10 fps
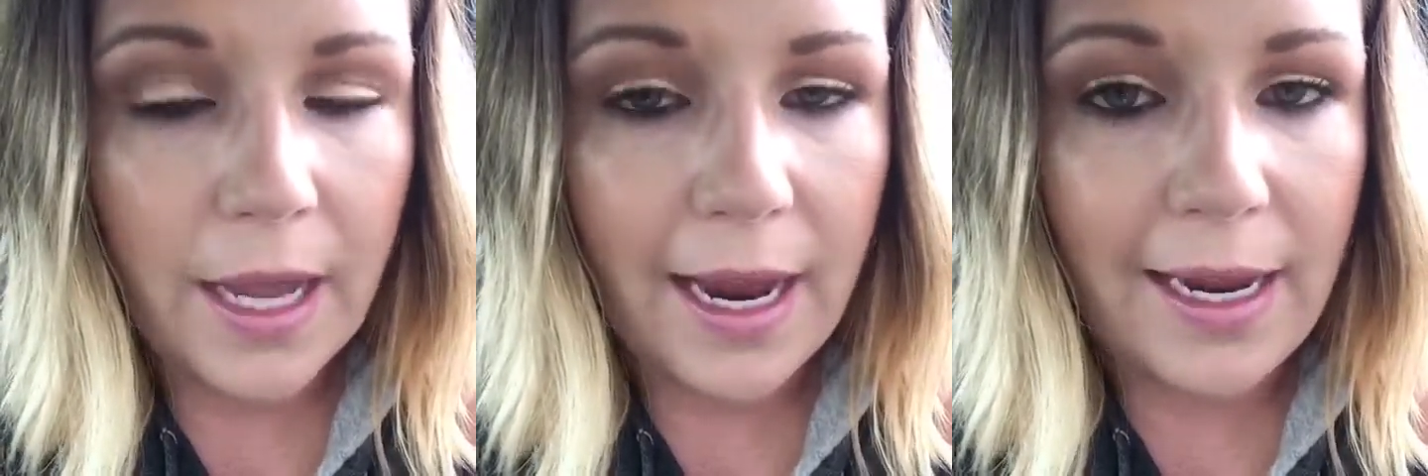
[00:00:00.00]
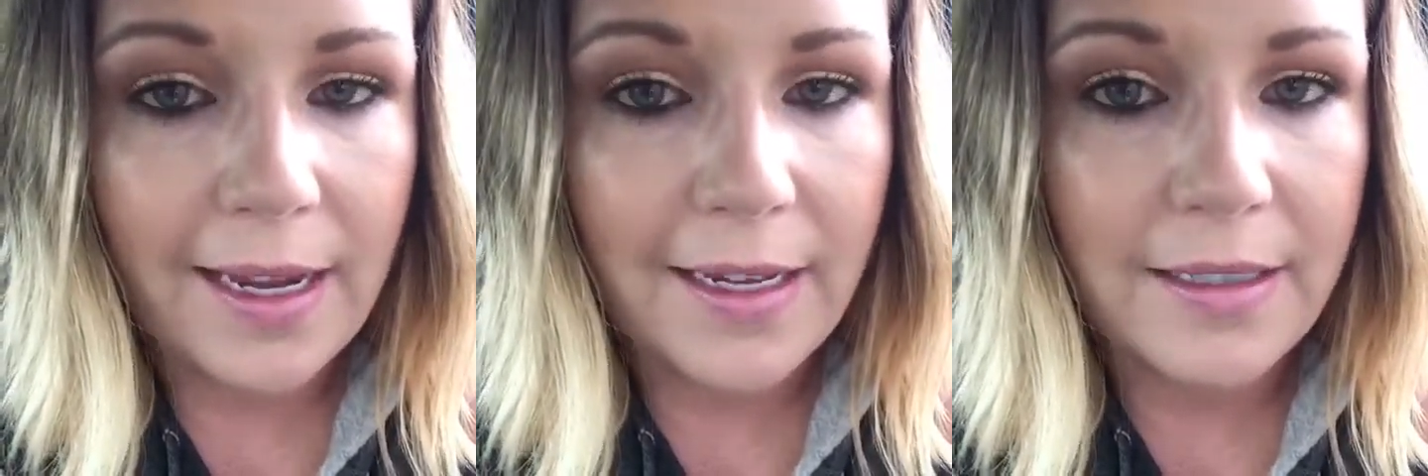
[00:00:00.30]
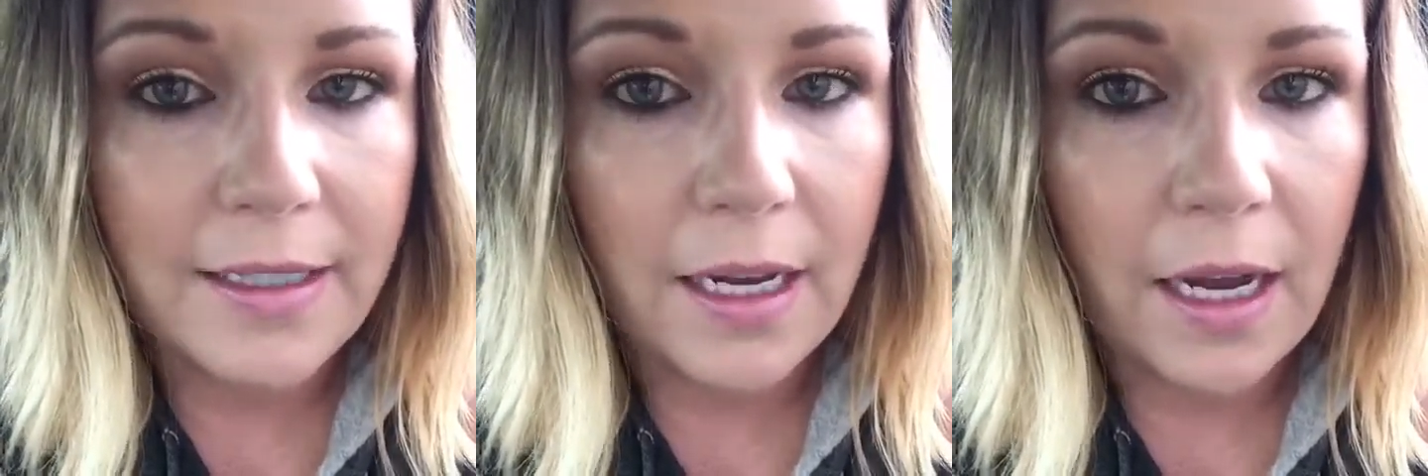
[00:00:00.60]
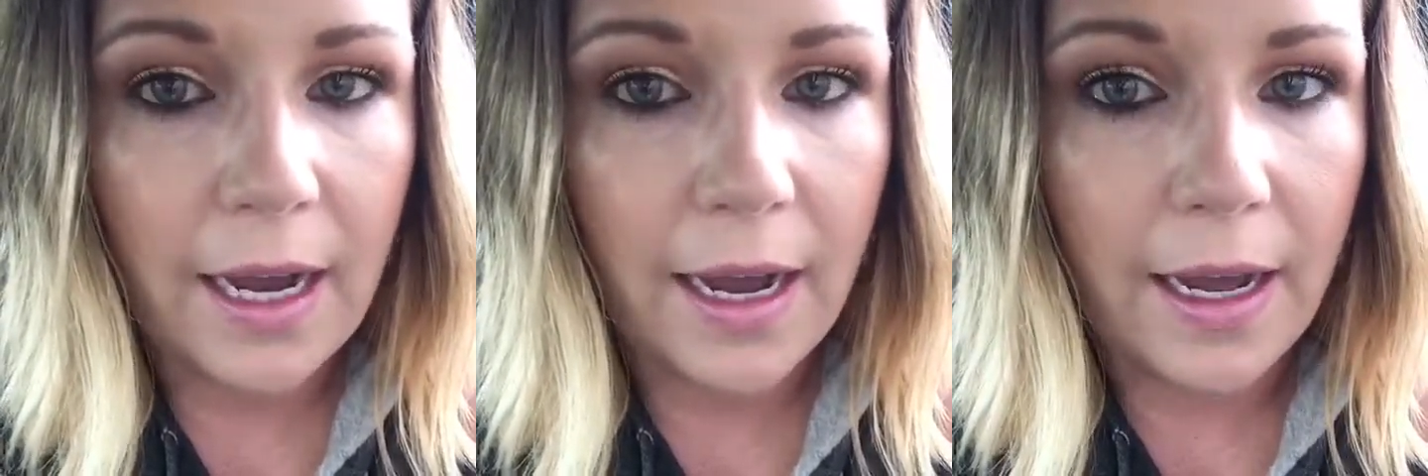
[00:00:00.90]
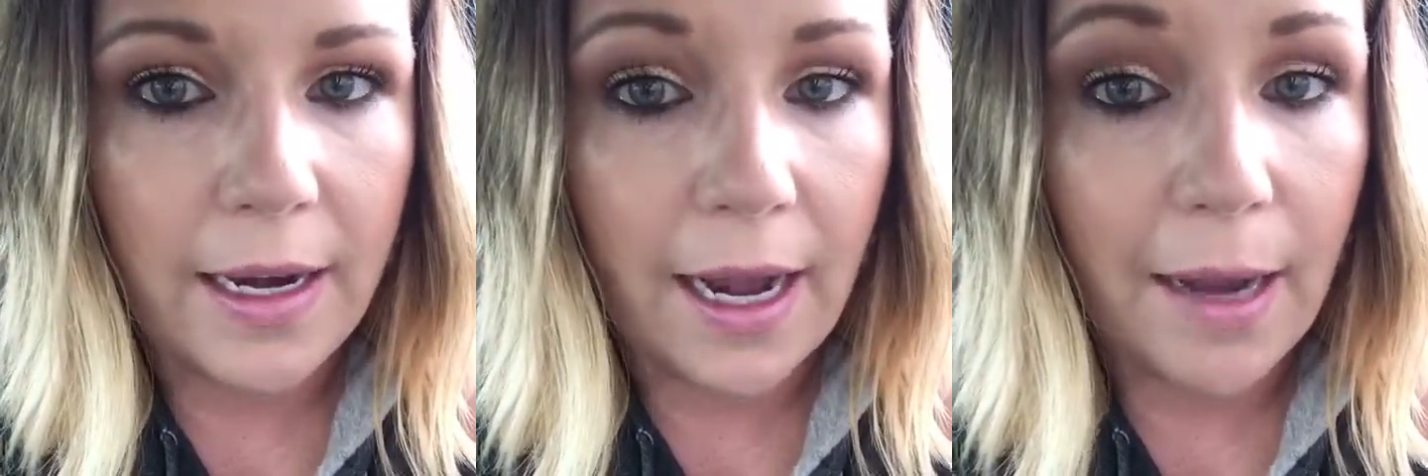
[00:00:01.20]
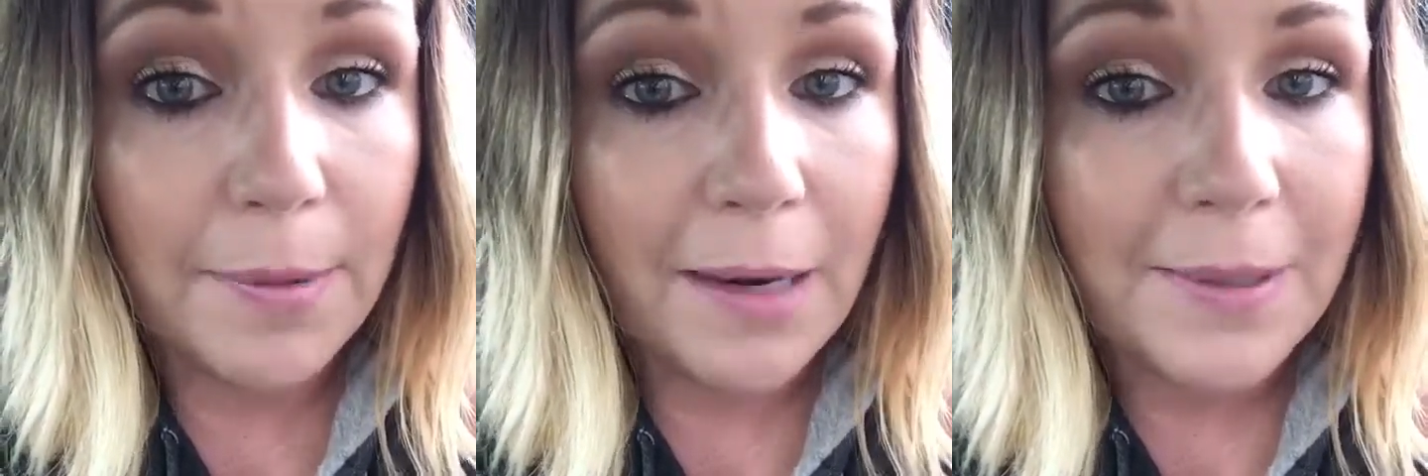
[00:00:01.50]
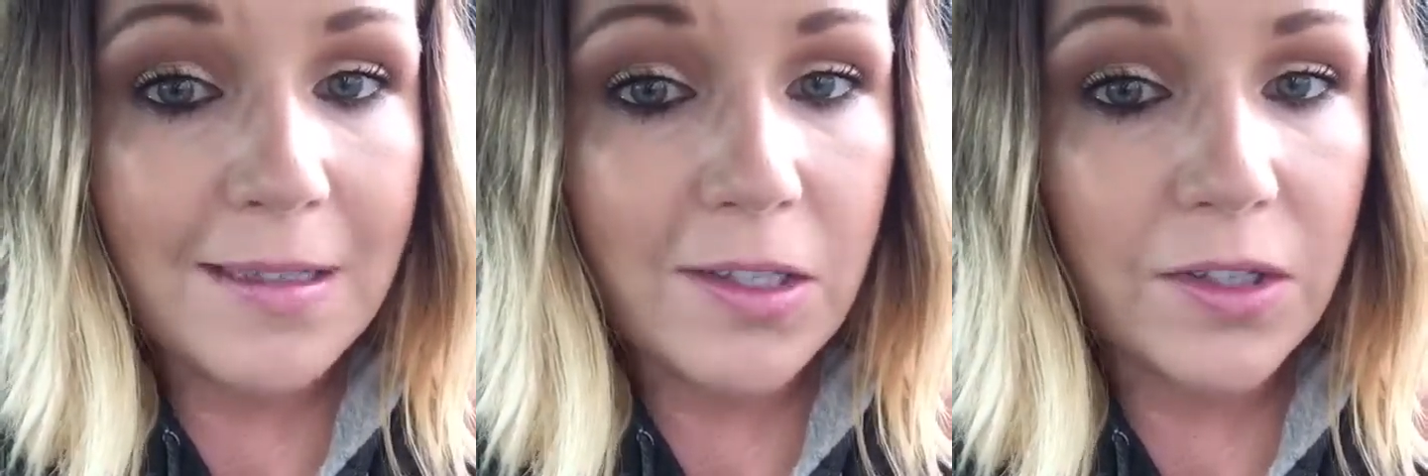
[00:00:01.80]
and an eyebrow
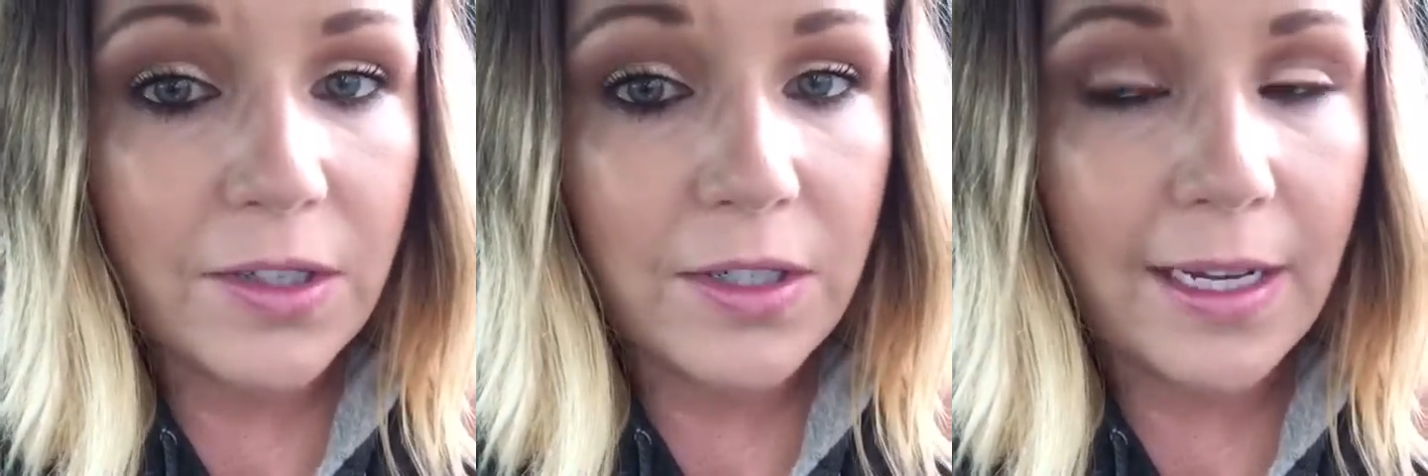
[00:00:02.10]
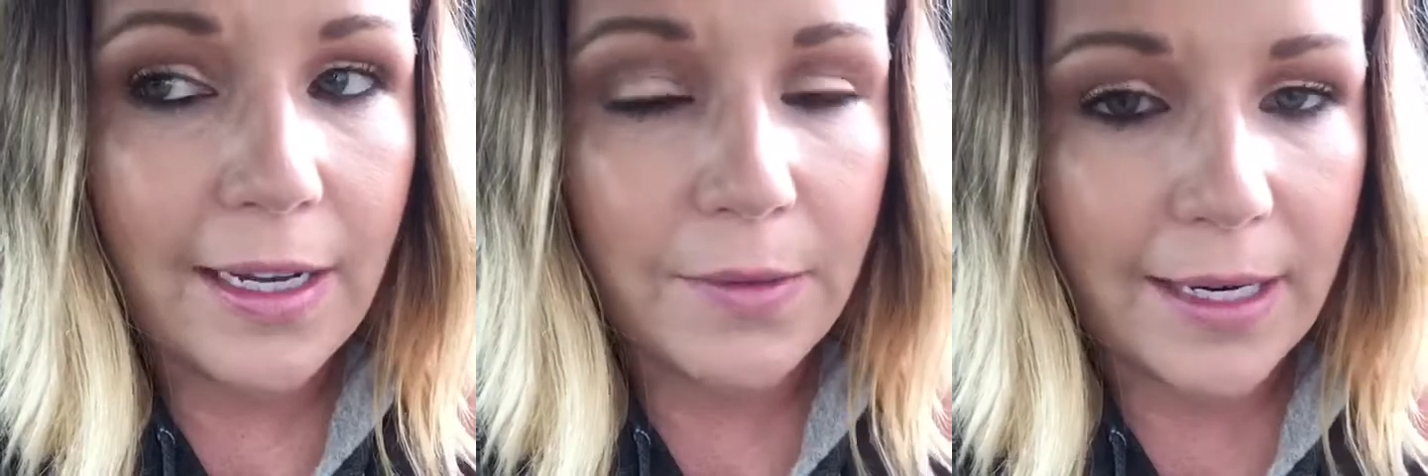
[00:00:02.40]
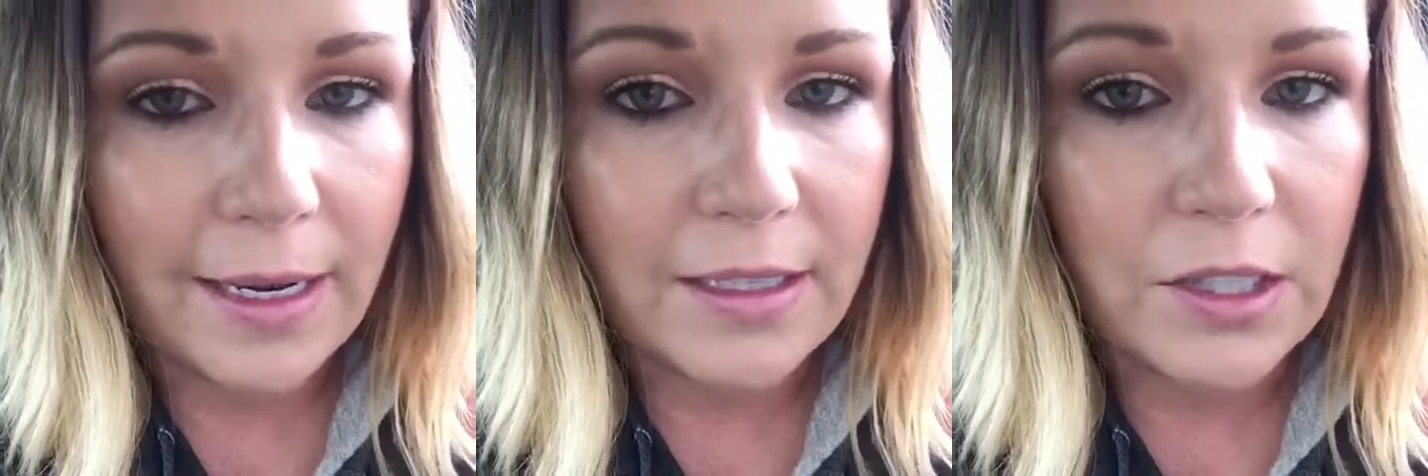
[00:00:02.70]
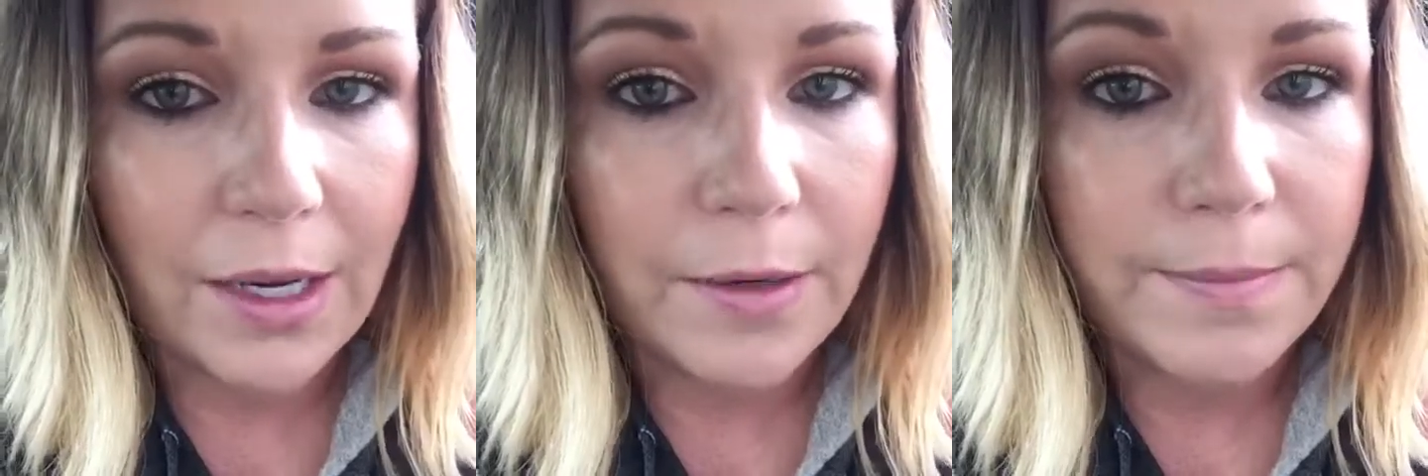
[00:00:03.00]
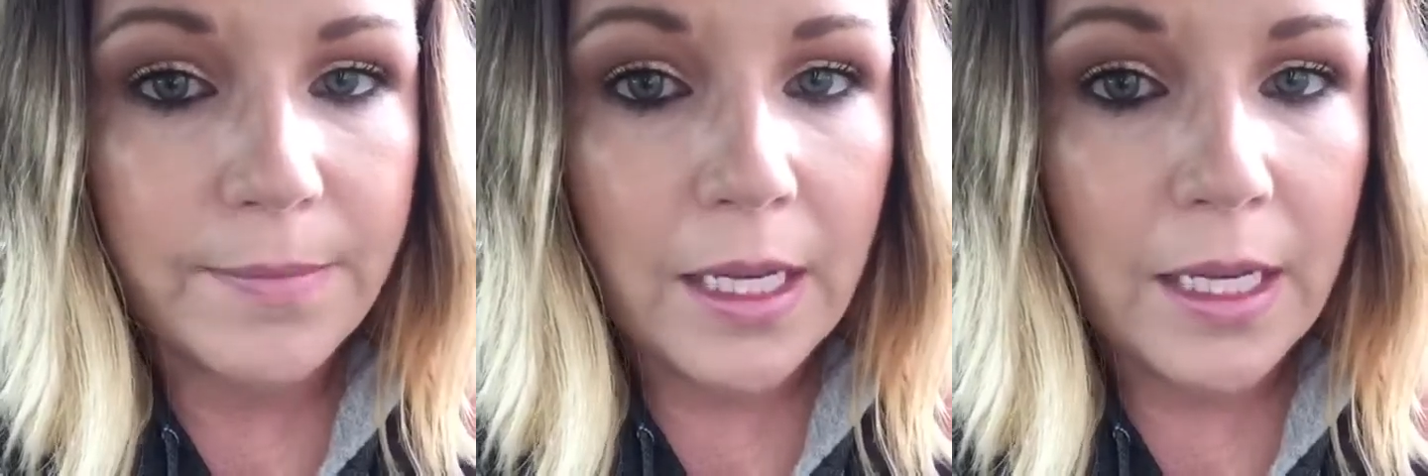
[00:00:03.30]
pencil and a red eyeshadow.